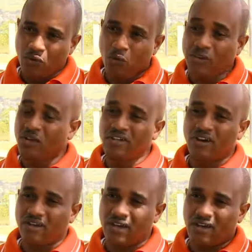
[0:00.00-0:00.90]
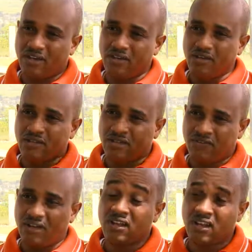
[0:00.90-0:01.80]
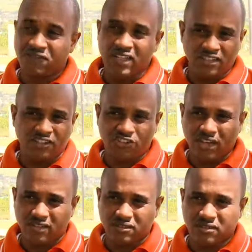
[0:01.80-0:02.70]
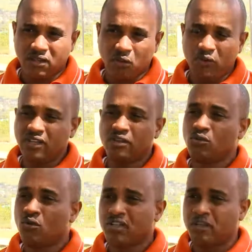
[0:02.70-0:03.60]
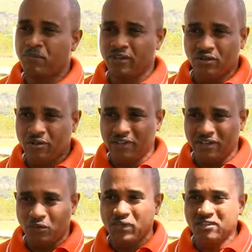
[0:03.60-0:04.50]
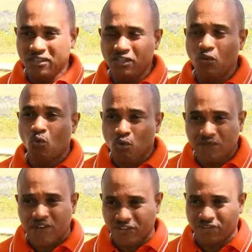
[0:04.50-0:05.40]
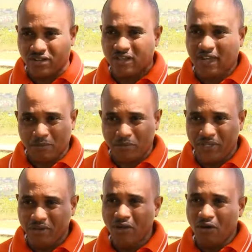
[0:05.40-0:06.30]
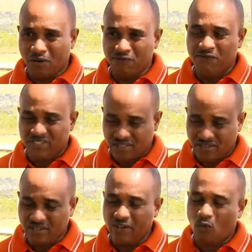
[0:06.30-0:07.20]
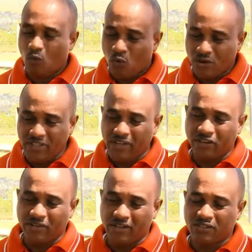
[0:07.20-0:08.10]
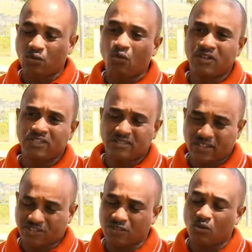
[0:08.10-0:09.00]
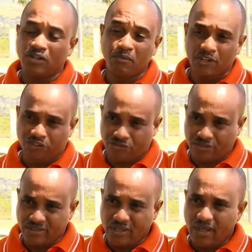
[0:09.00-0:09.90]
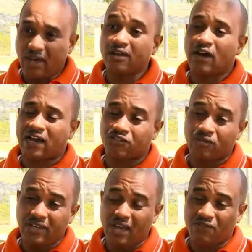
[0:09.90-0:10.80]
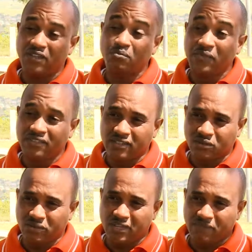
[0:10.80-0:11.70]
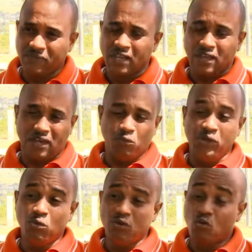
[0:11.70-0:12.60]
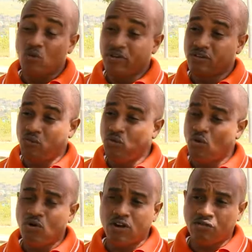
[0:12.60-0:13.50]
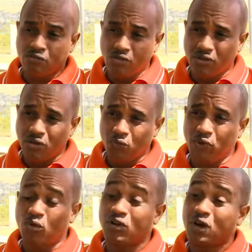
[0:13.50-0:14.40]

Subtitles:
We, on the other hand, never left that to chance. We didn't only depend on the media. We did the old-fashioned campaign of visiting all the areas, all the sections, all the ministries, and actually having meetings with them. And we were on a roll. We were